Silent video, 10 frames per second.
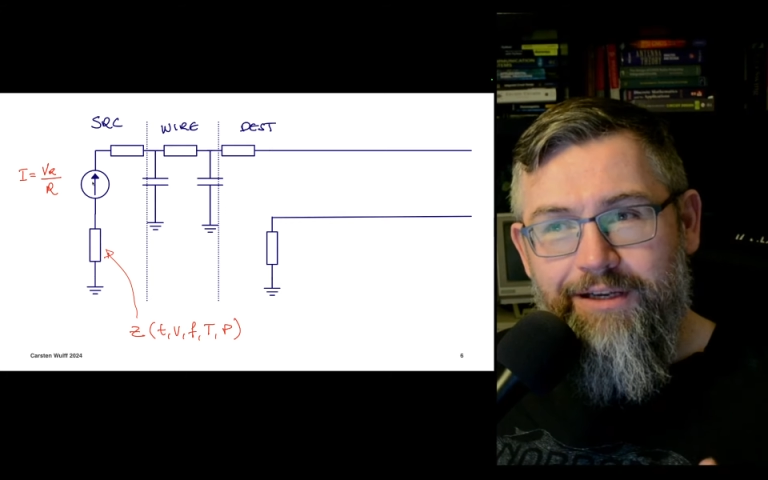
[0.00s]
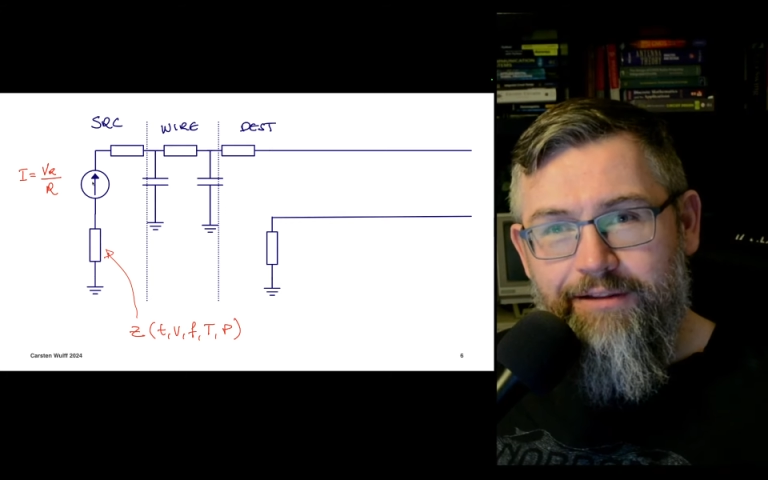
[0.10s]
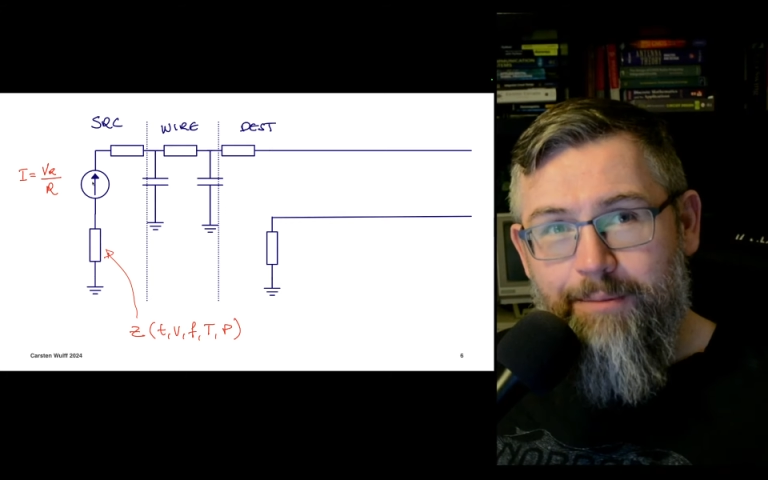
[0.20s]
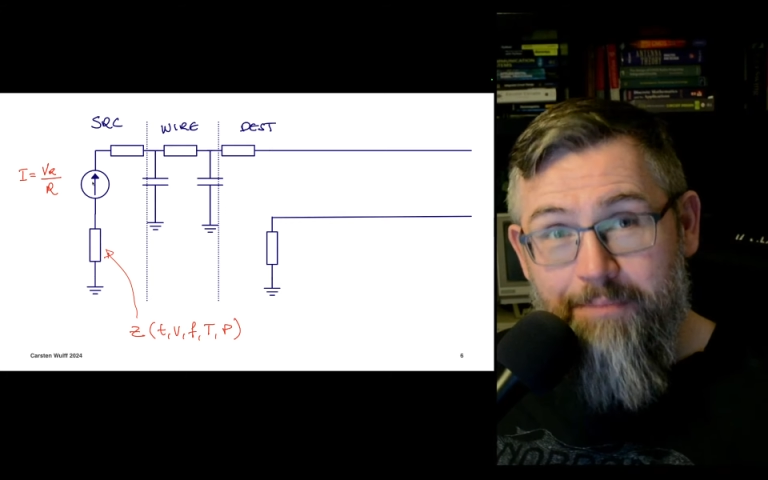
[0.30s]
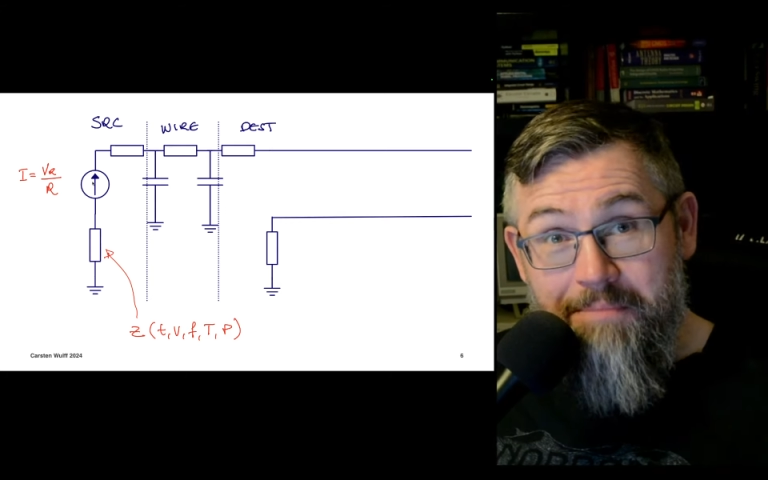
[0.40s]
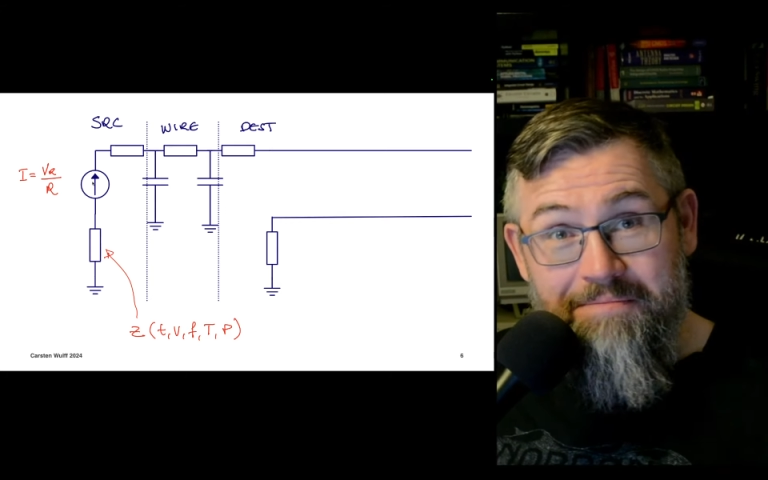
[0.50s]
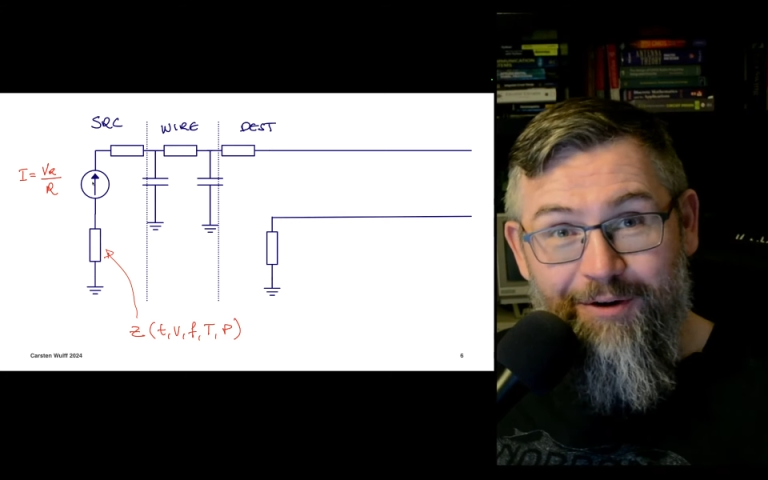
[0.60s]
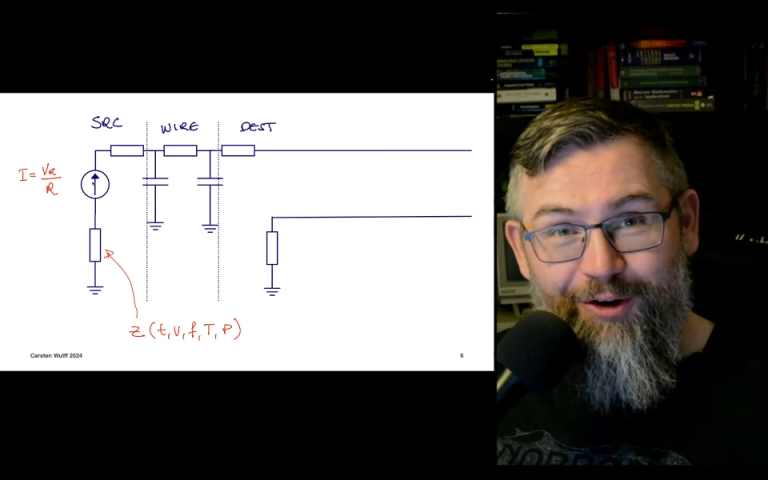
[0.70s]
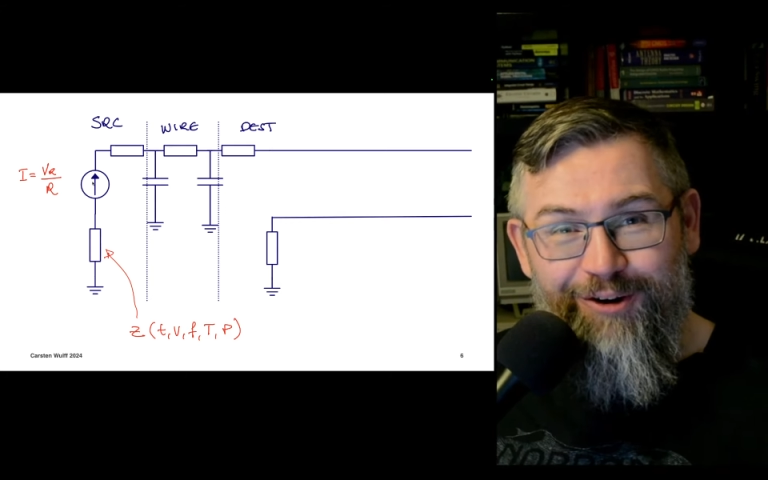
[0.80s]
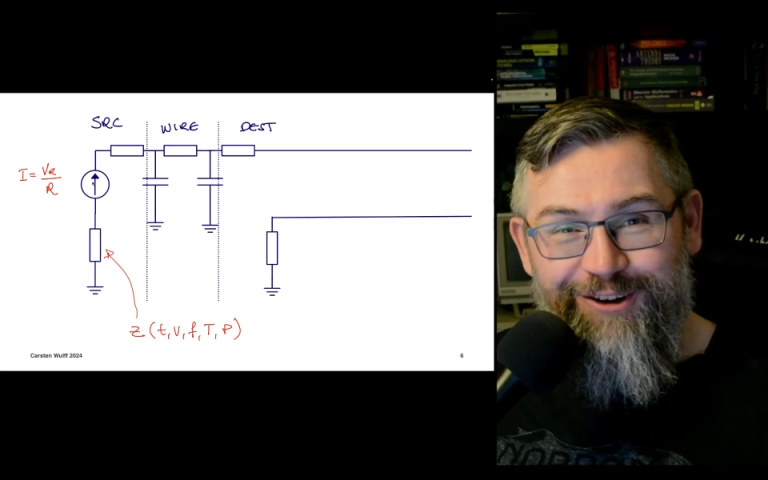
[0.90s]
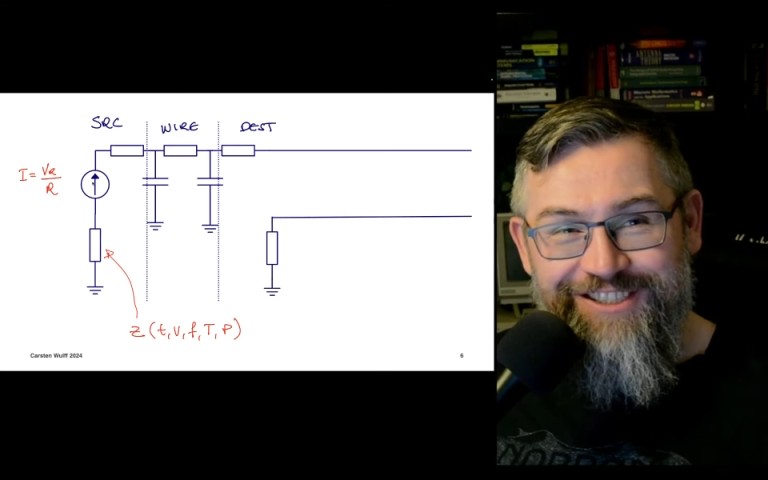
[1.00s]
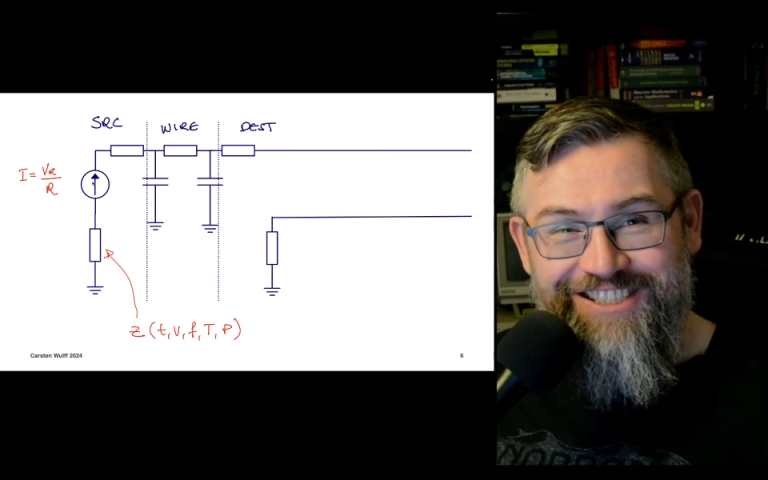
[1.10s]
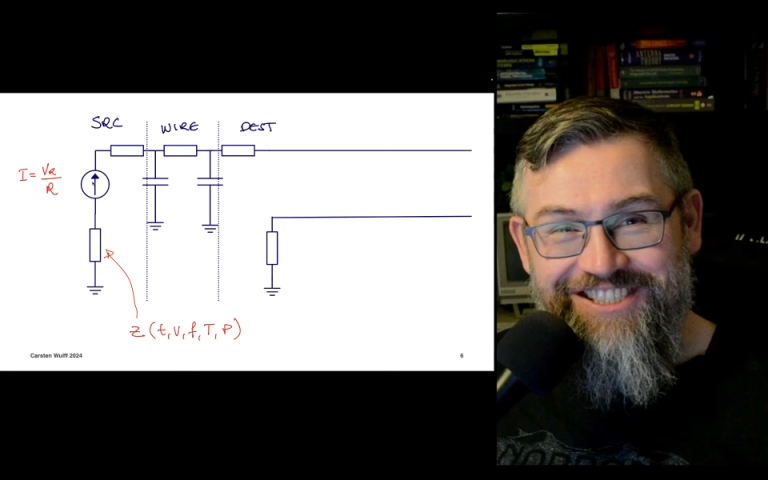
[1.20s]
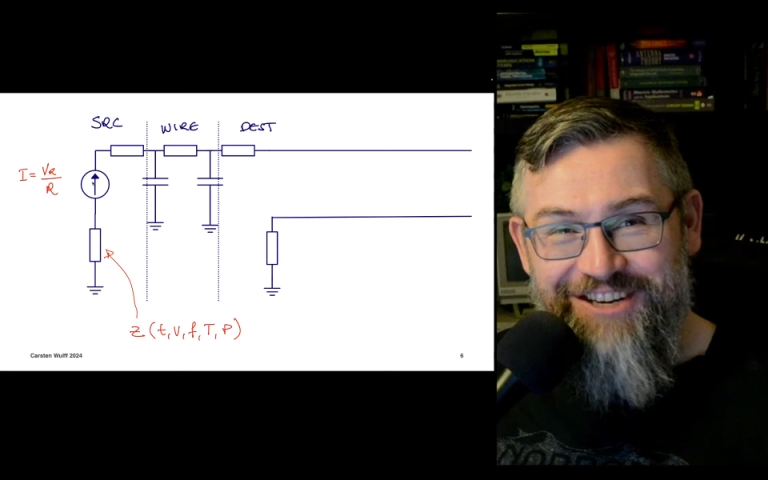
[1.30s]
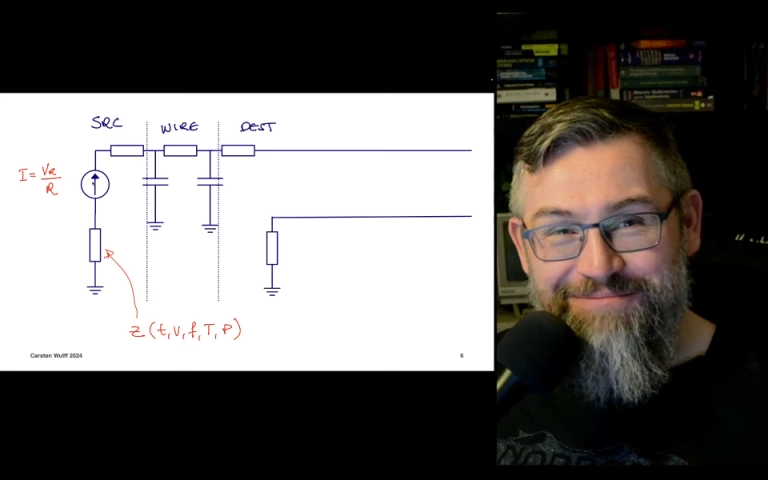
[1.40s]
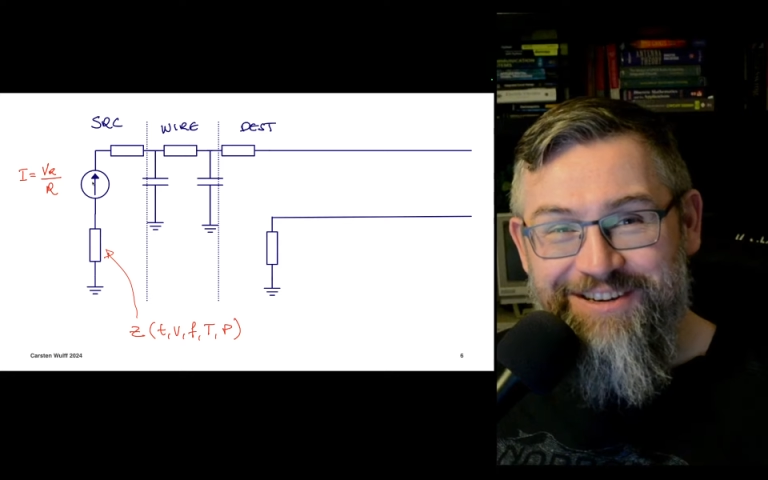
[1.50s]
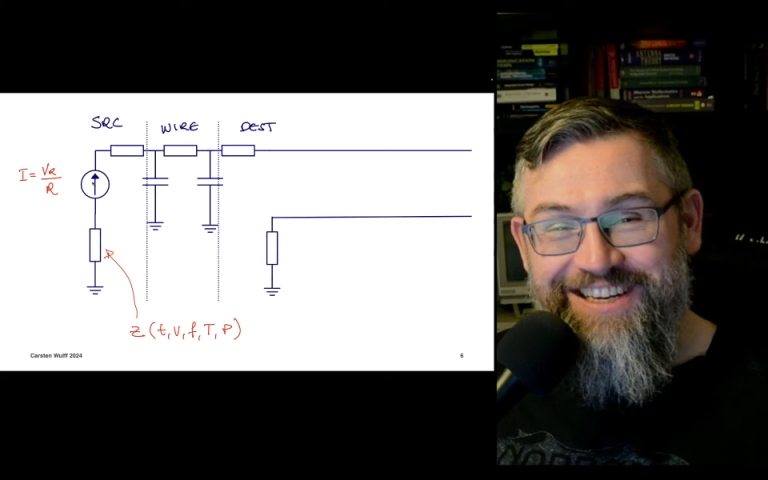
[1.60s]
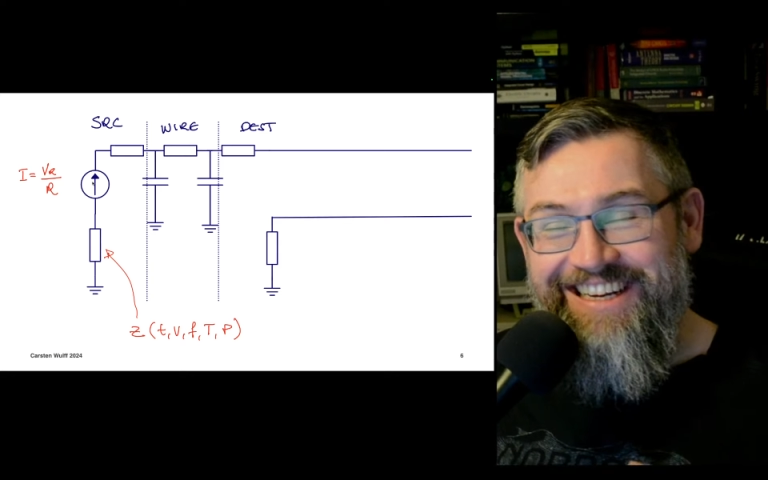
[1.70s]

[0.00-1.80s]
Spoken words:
them across the chip